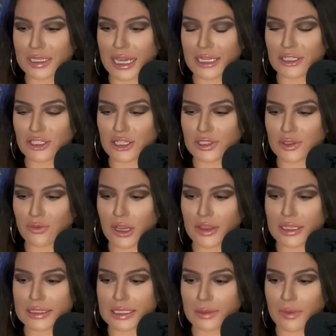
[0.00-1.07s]
I just read
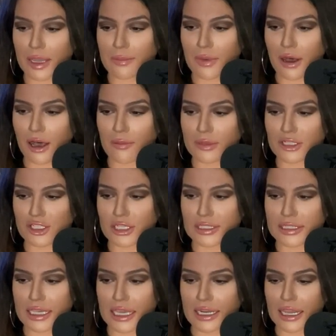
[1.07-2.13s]
this to my mom, and she
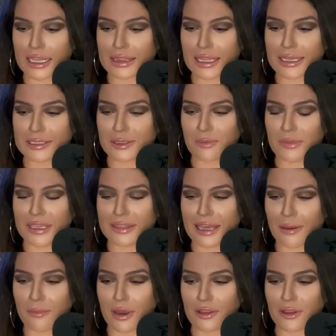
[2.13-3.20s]
said, I'd like to meet
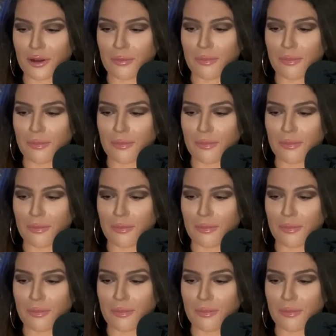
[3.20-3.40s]
that mother.